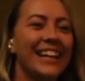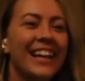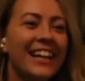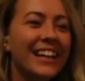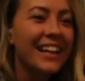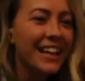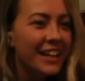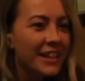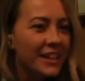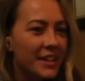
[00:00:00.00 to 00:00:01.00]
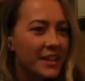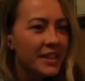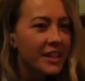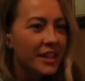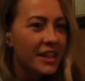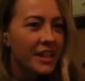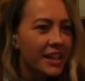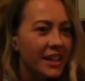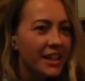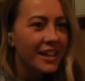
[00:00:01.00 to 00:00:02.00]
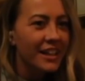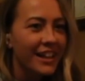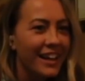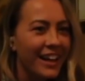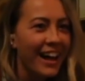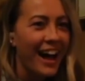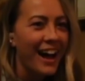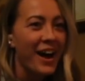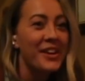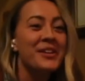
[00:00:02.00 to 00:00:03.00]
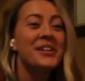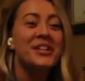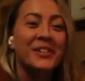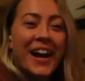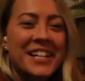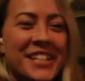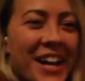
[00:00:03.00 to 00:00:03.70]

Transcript: I had a crush on Drew in high school. You had a crush